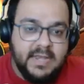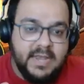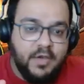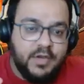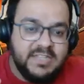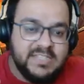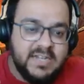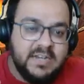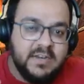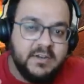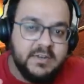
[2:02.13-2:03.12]
now I
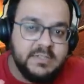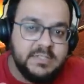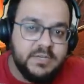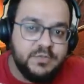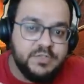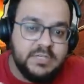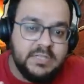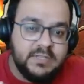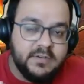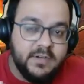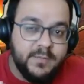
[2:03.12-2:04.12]
send in a Crazia to steal
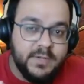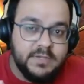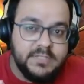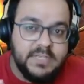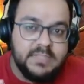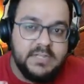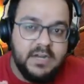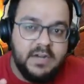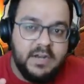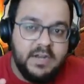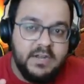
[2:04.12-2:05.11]
the turn meter. She has an
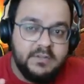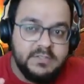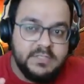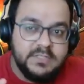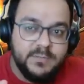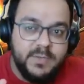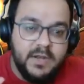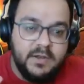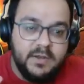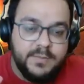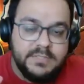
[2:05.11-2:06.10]
irresistible
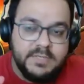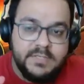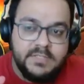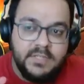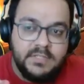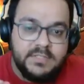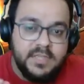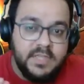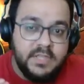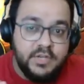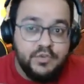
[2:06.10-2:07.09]
100% chance
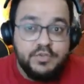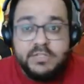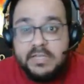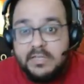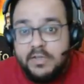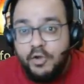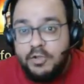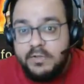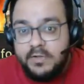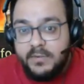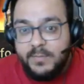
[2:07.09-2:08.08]
to steal all
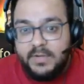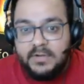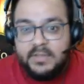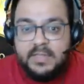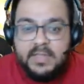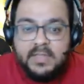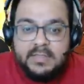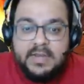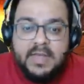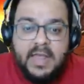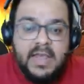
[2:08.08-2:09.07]
the turn meter.
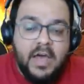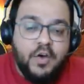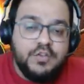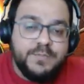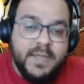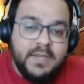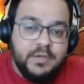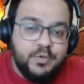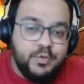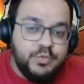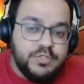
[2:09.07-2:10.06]
That allows my
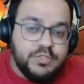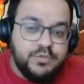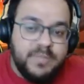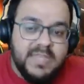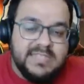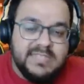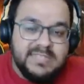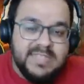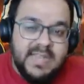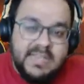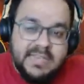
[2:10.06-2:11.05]
Newts to be
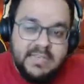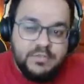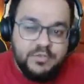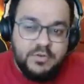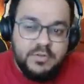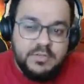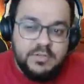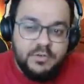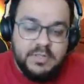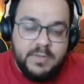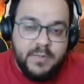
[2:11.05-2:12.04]
slightly slower
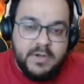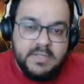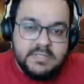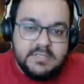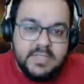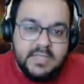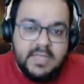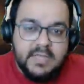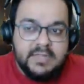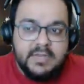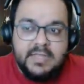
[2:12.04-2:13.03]
than Marius
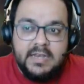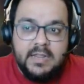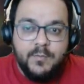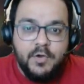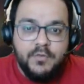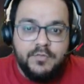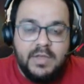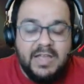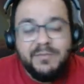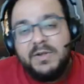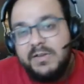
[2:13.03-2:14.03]
and then kill him off.
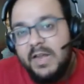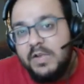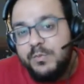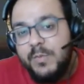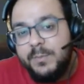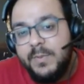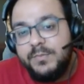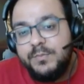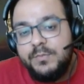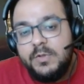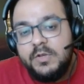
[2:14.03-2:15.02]
I've been trying to pump up
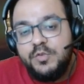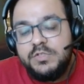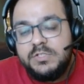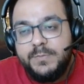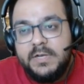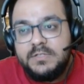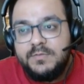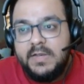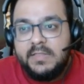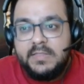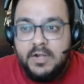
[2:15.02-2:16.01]
the Newt speed as
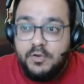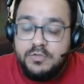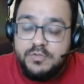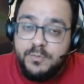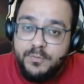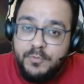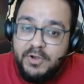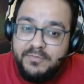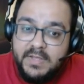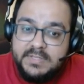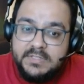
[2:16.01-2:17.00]
well, and they are also
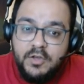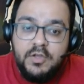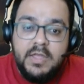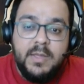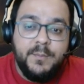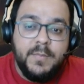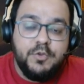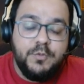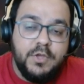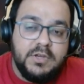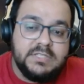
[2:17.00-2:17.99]
quite fast now. But to
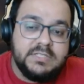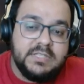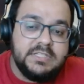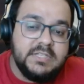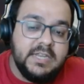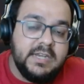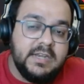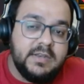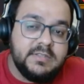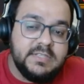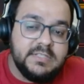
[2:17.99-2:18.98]
be honest, since
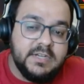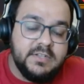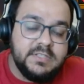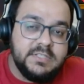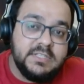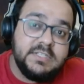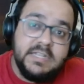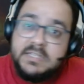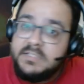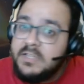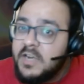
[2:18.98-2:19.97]
a Crazia
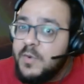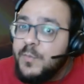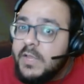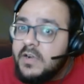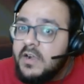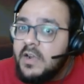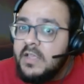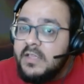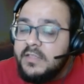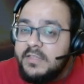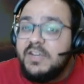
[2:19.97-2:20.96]
steals the turn meter,
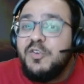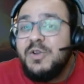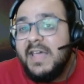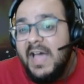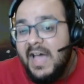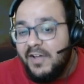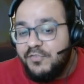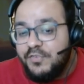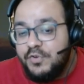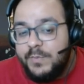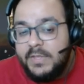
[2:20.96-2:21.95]
they don't have
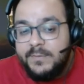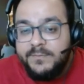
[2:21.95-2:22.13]
to be,